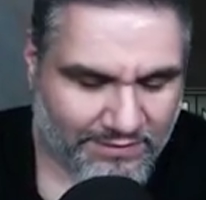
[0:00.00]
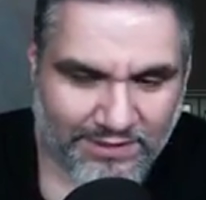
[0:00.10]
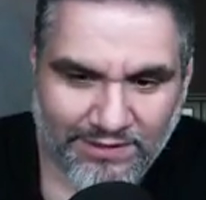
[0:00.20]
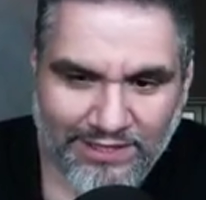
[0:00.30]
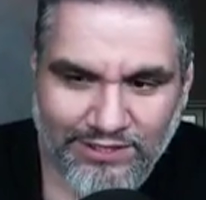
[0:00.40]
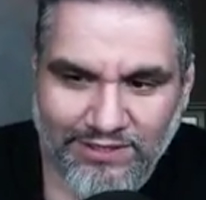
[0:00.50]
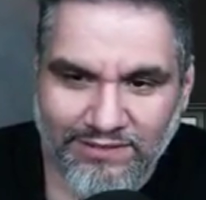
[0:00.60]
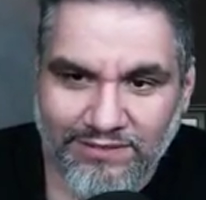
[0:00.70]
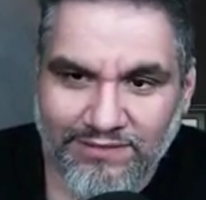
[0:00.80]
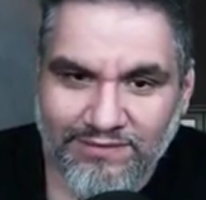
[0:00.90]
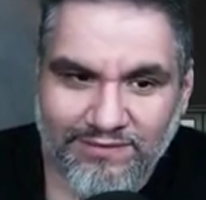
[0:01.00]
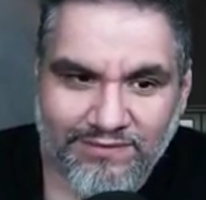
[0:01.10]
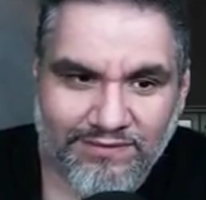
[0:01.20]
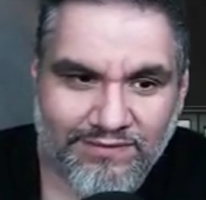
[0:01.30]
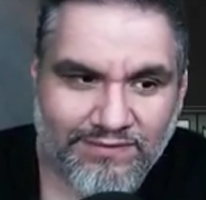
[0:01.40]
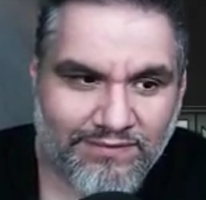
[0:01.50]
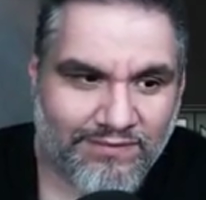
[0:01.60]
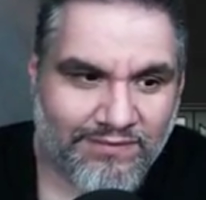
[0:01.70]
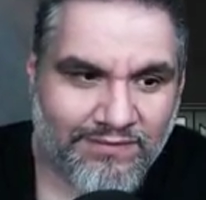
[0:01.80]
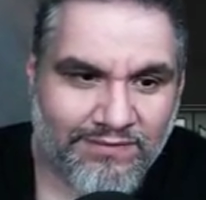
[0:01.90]
So they just lose. Good for
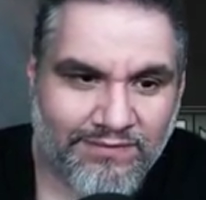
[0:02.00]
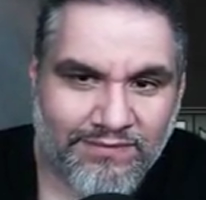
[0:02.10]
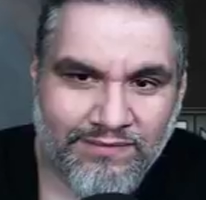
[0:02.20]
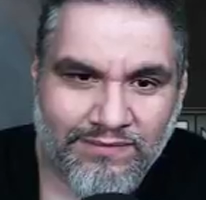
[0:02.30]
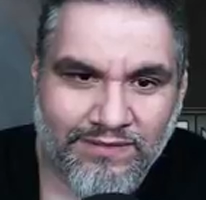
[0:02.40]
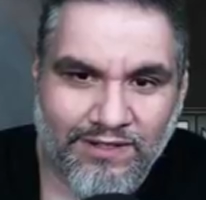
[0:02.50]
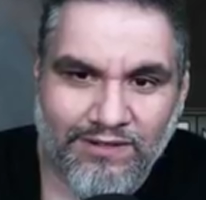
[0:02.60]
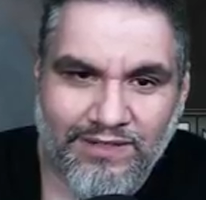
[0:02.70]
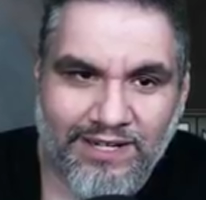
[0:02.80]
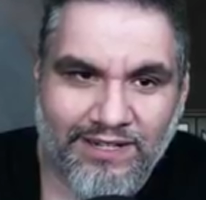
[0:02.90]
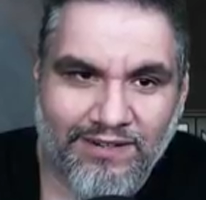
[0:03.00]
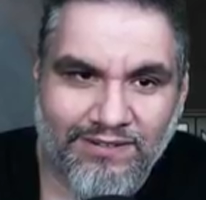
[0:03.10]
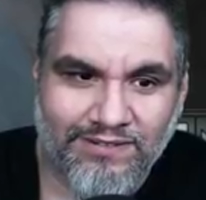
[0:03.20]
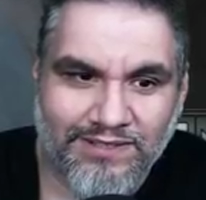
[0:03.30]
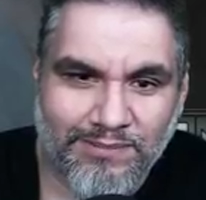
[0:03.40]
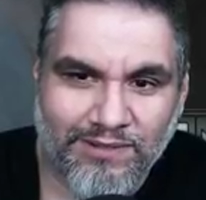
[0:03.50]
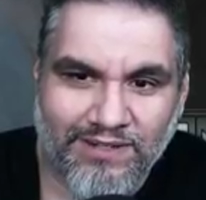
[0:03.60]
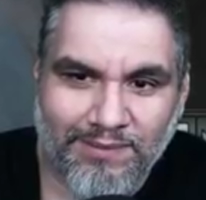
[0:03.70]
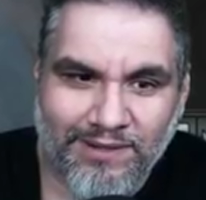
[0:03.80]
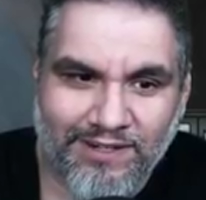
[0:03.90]
them. Oh, dang. They don't lose anymore.
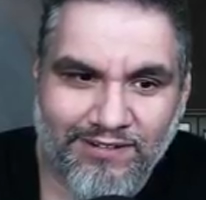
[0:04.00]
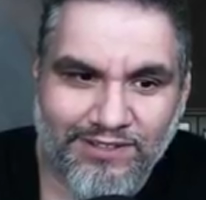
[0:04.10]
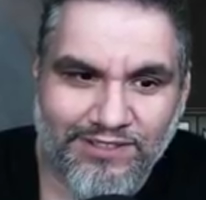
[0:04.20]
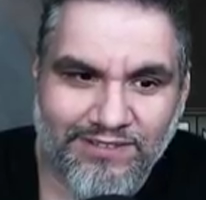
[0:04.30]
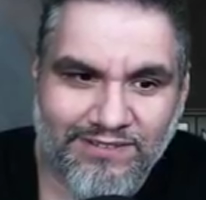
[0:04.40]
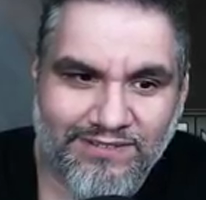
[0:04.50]
They played a creature.